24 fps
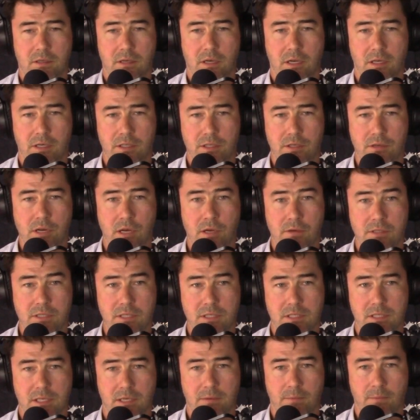and you'd
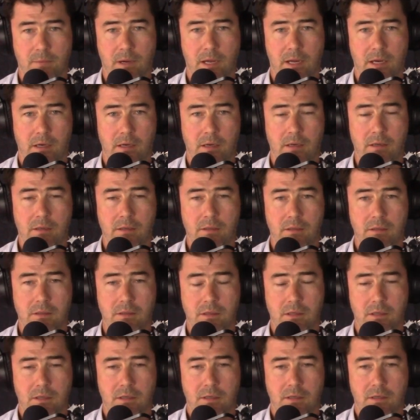notice it when
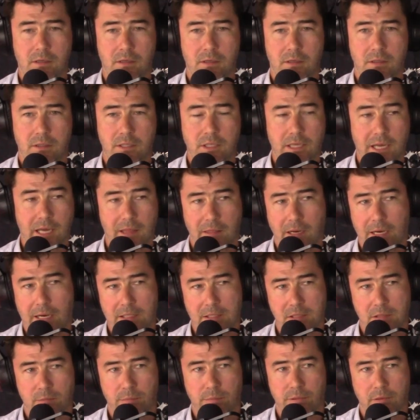you get the
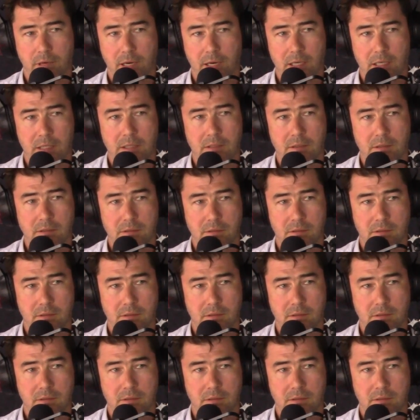lads on parade,